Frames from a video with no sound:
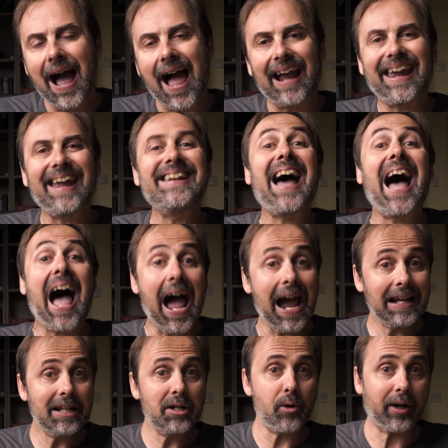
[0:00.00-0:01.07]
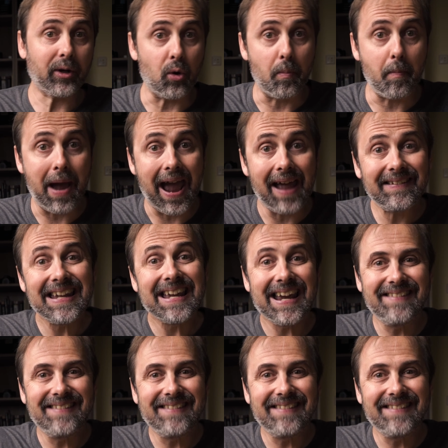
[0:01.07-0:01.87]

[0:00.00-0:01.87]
I can highly recommend